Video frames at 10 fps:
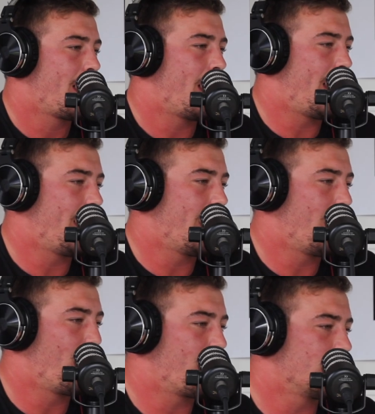And I
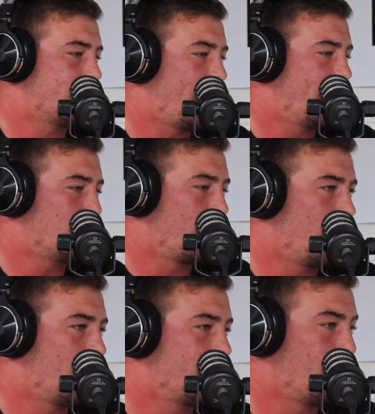went through a stage where I
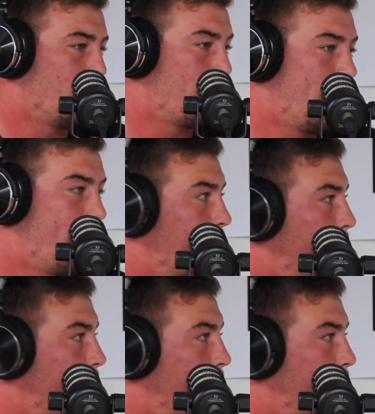didn't want to play rugby